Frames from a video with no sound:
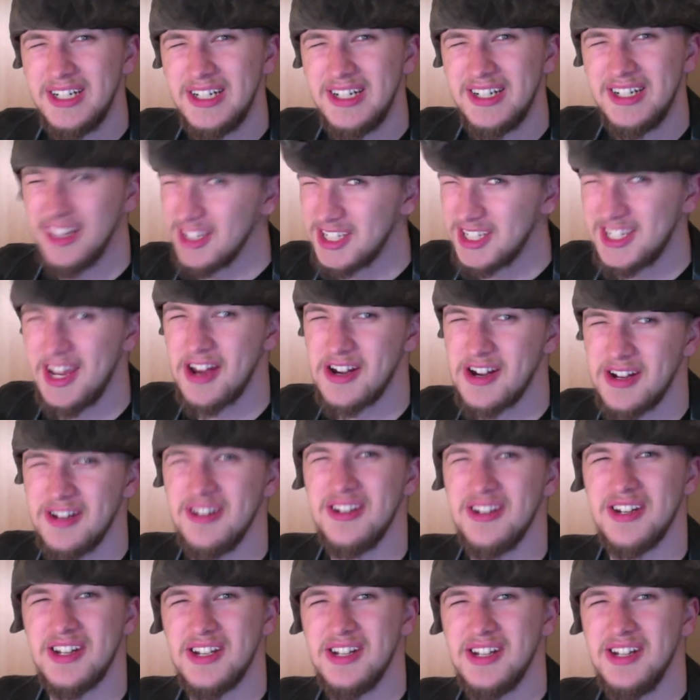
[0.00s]
The
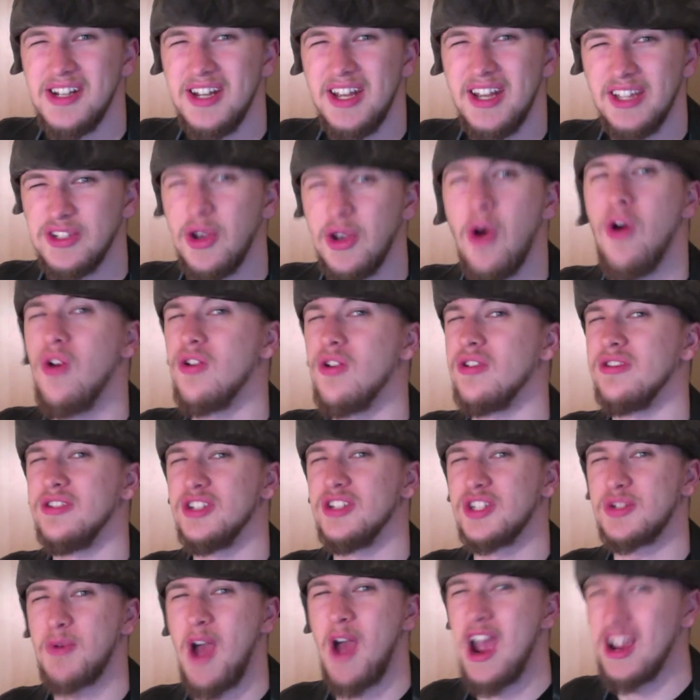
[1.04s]
second is
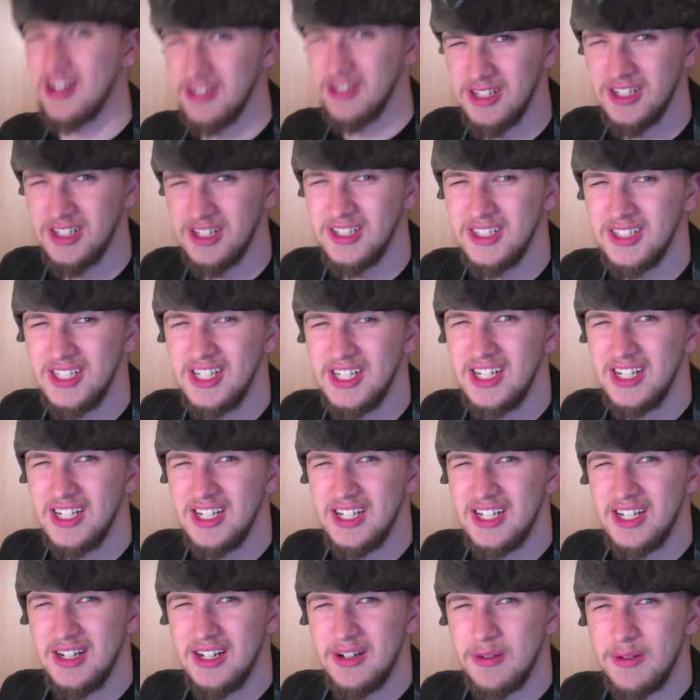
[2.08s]
hornswaggle,
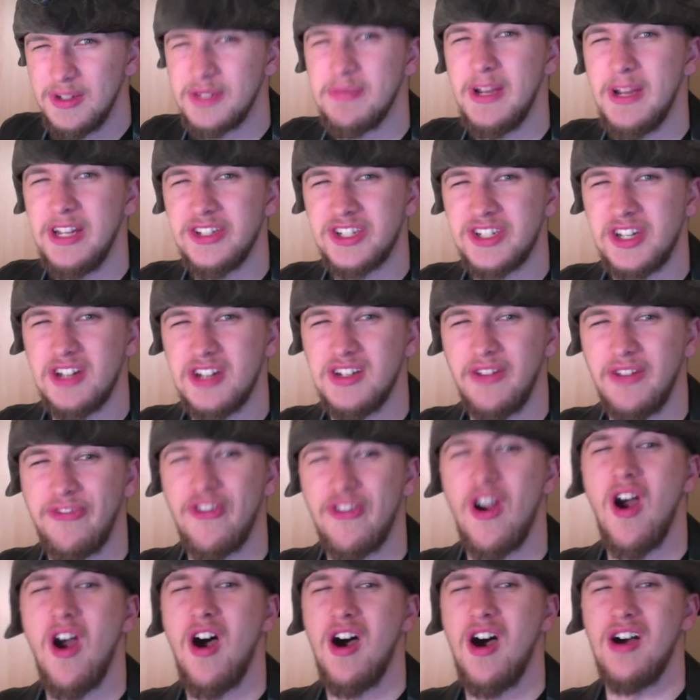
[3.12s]
which means to
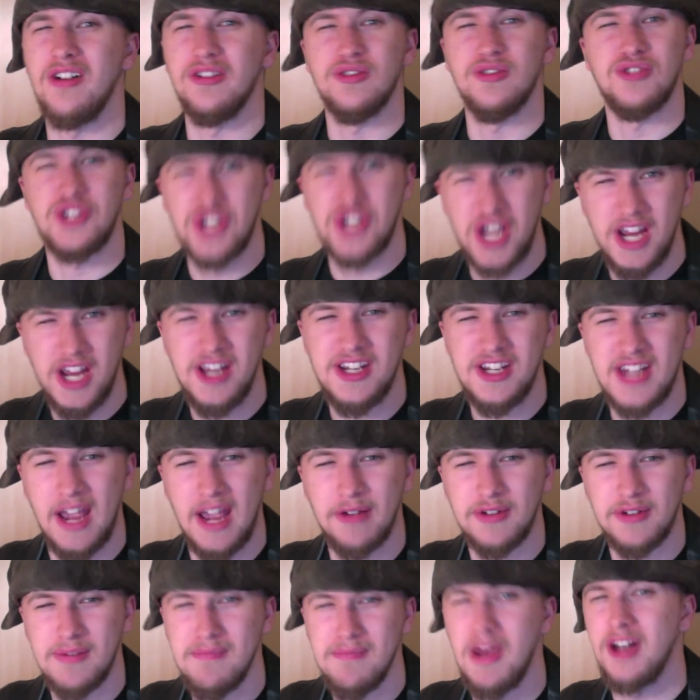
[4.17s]
defraud or cheat
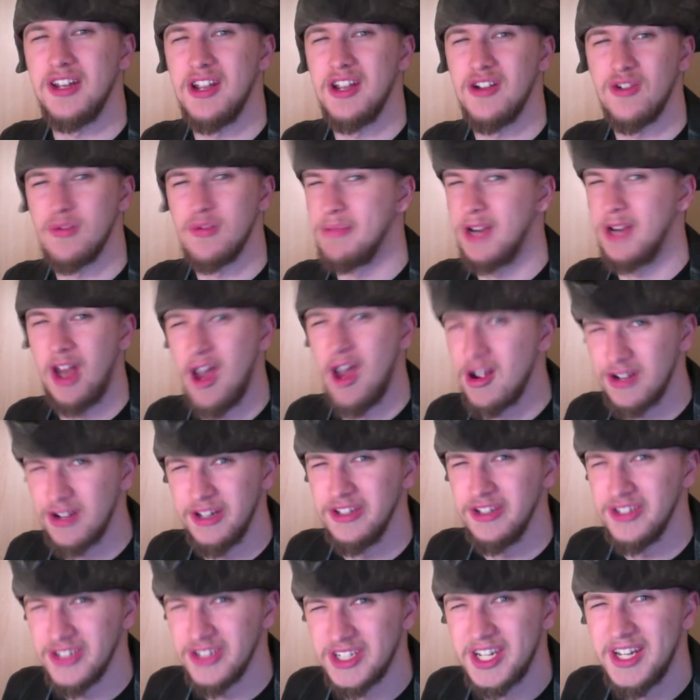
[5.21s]
out of money or
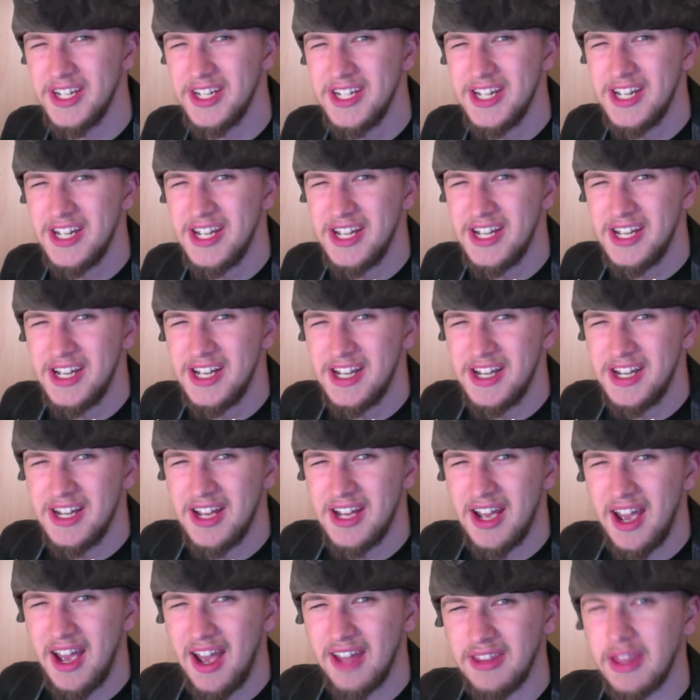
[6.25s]
belongings.
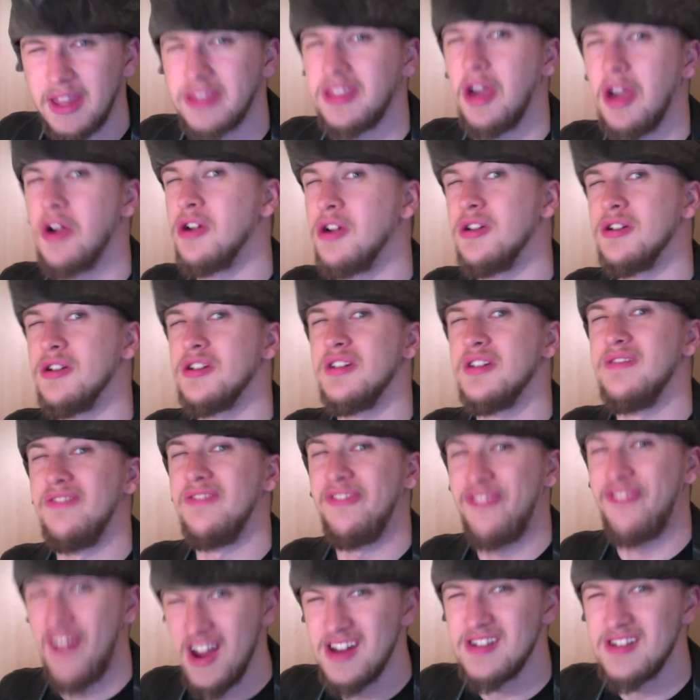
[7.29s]
And the third and
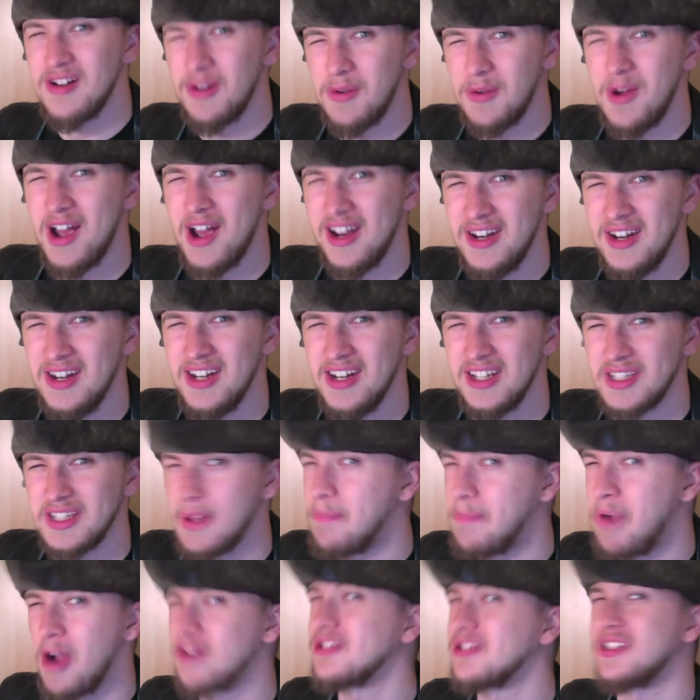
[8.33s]
final one is a
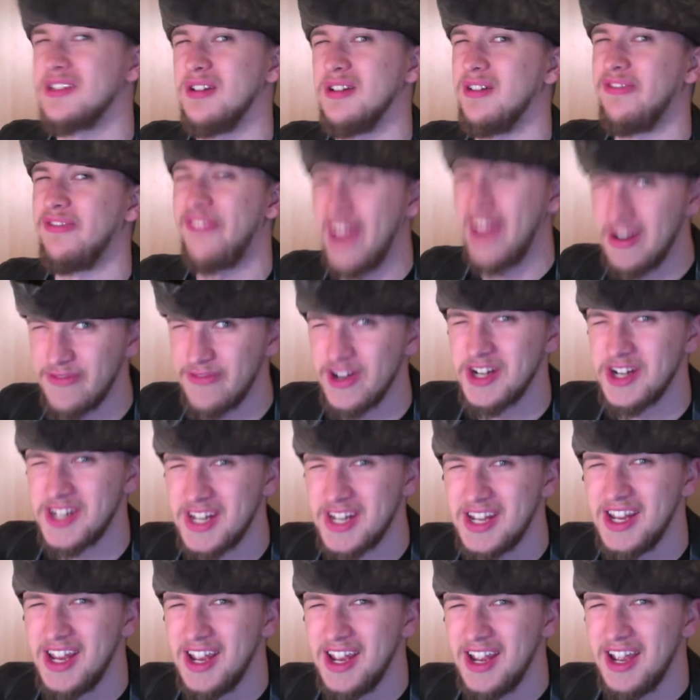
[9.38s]
personal favourite,
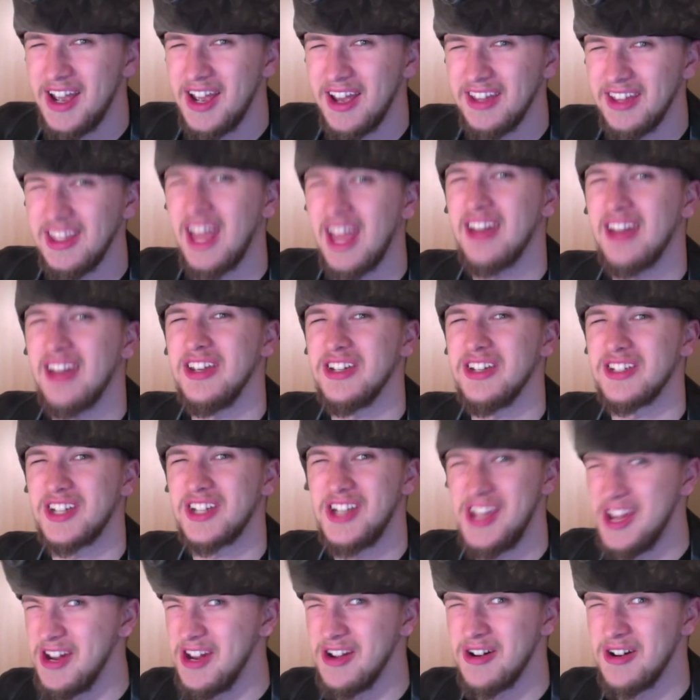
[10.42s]
and that is
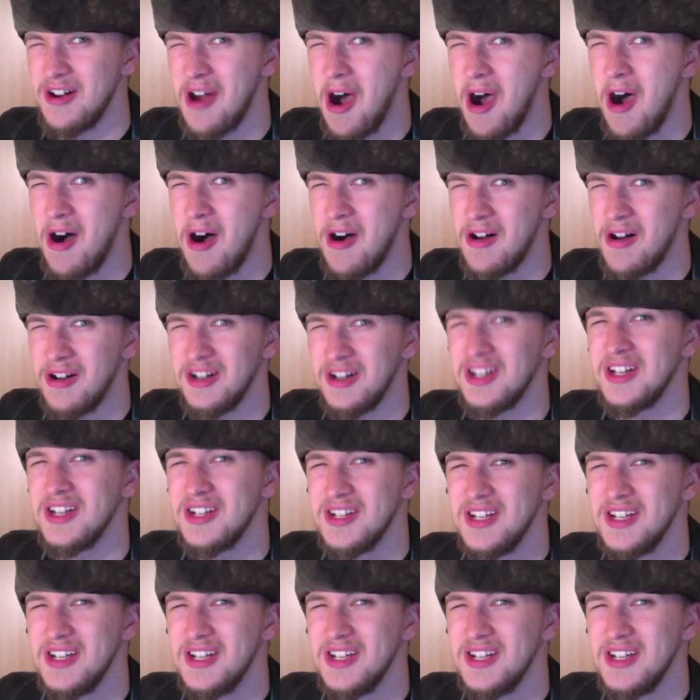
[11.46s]
keel haul,